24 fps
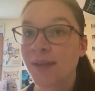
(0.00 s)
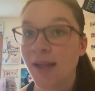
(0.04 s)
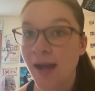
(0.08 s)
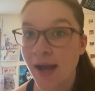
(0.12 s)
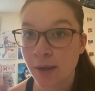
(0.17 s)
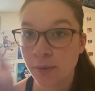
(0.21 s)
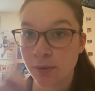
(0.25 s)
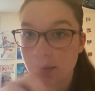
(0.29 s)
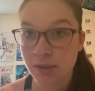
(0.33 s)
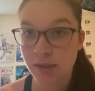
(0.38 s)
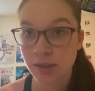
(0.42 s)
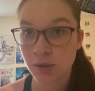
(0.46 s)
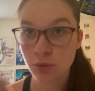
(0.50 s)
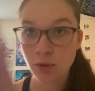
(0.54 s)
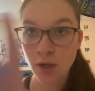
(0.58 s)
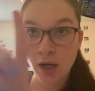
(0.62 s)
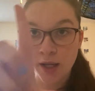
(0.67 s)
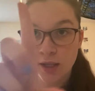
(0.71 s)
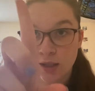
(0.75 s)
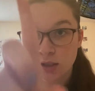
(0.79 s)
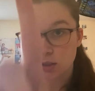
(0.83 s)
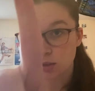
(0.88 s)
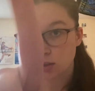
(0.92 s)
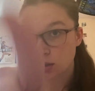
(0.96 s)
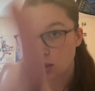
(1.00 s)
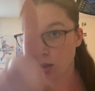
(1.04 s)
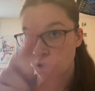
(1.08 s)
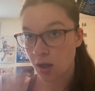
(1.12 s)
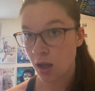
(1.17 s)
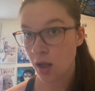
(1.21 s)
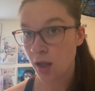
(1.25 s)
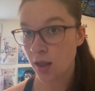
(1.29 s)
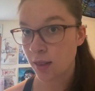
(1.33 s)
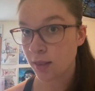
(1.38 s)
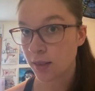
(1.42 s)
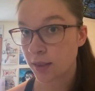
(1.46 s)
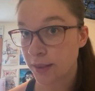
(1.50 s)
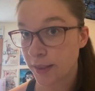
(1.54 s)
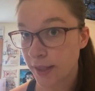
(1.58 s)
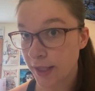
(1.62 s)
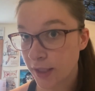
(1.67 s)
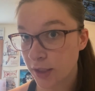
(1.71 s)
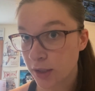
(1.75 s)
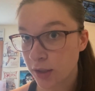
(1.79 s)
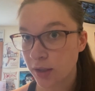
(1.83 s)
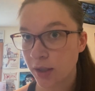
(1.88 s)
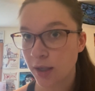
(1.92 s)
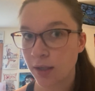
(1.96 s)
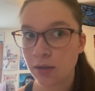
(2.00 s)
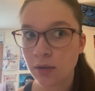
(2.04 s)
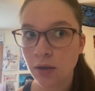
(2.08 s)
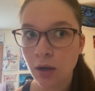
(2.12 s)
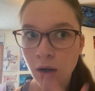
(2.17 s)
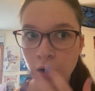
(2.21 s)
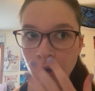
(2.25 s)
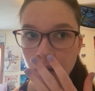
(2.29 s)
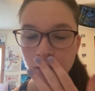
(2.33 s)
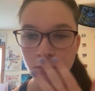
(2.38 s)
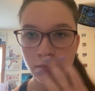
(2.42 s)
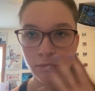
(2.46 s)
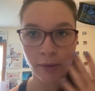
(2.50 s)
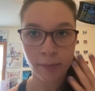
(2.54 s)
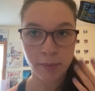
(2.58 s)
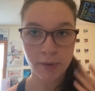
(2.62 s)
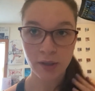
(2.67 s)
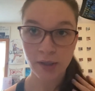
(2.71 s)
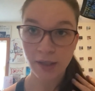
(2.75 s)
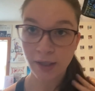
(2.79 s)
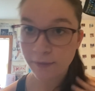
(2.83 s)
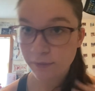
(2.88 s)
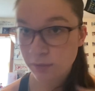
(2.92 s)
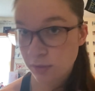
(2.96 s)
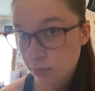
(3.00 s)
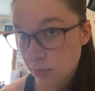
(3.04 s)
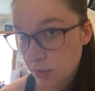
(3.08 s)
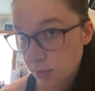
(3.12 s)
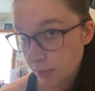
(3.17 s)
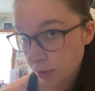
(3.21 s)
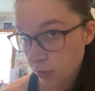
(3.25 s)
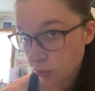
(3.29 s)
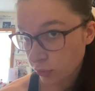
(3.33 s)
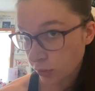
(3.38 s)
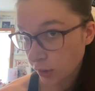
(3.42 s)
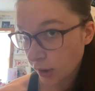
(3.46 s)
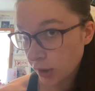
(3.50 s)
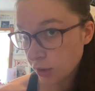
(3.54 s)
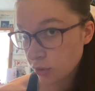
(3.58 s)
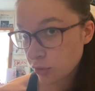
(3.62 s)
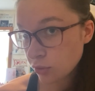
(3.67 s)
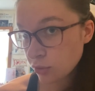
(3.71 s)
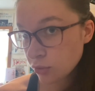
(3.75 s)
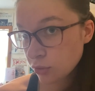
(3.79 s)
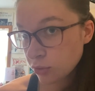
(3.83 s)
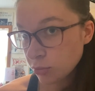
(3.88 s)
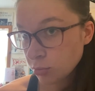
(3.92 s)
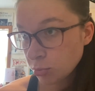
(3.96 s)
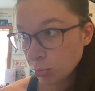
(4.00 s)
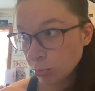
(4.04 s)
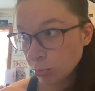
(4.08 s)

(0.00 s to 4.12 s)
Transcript: I will see you guys there, and maybe I'll have some special guests.